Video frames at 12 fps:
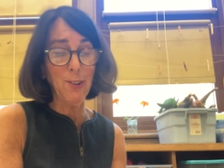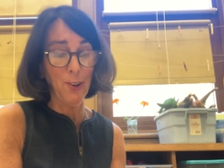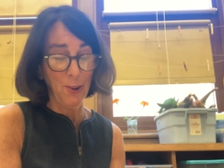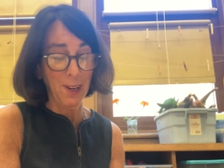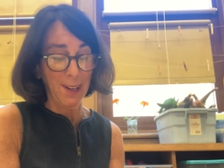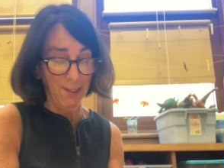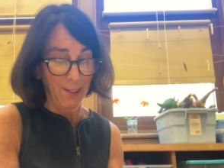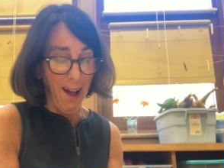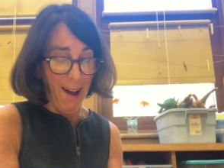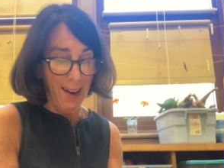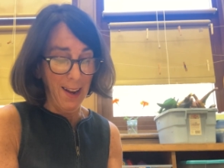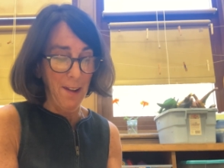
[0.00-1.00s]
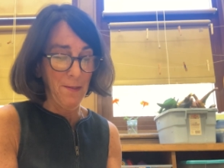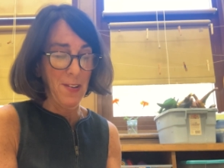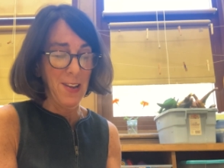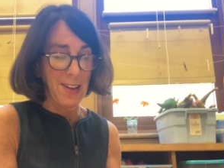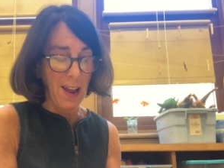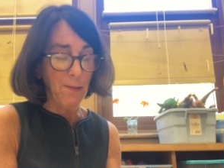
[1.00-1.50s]
learning a lot. I've
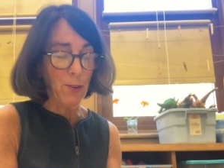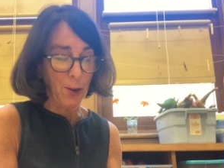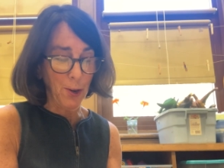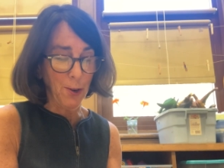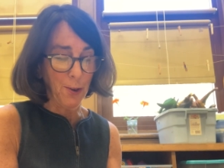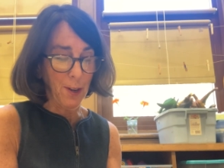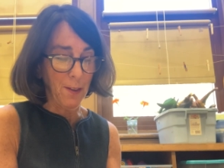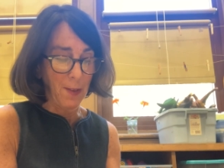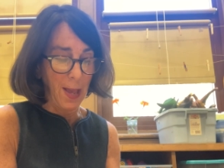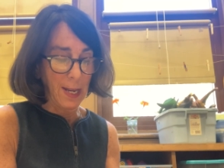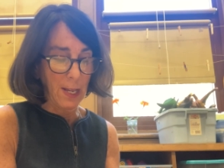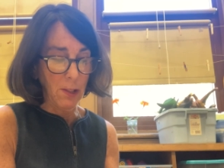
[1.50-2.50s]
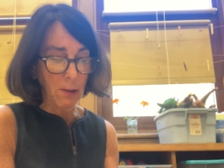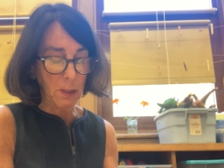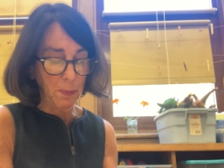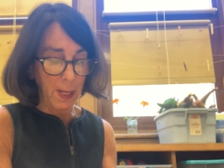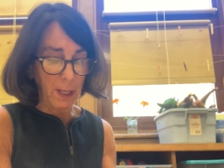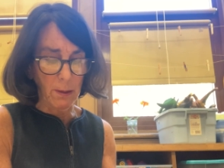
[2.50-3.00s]
never heard of any of those
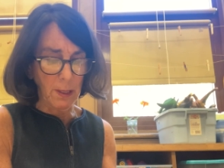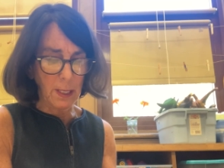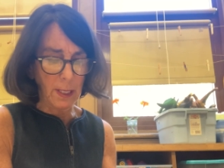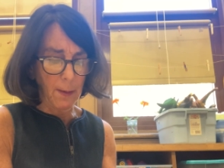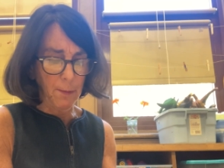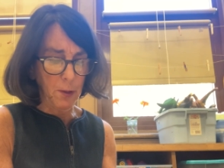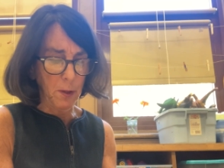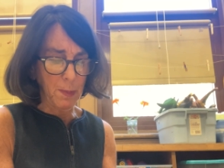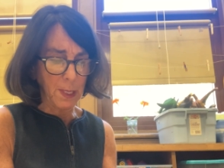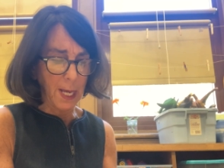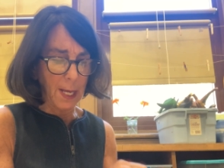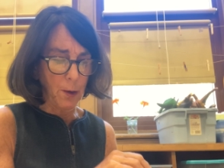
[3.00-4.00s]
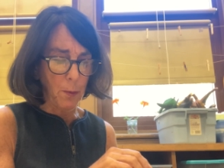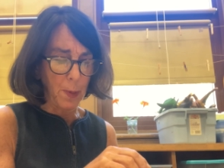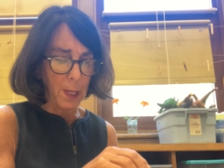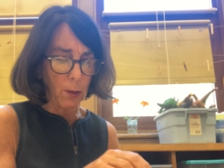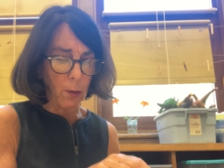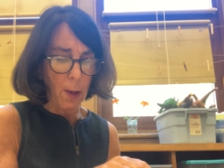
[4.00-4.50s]
beetles except for the potato
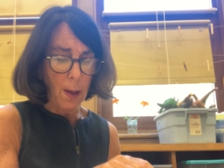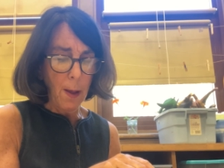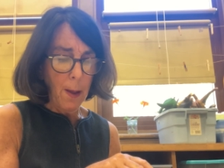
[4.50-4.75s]
beetle.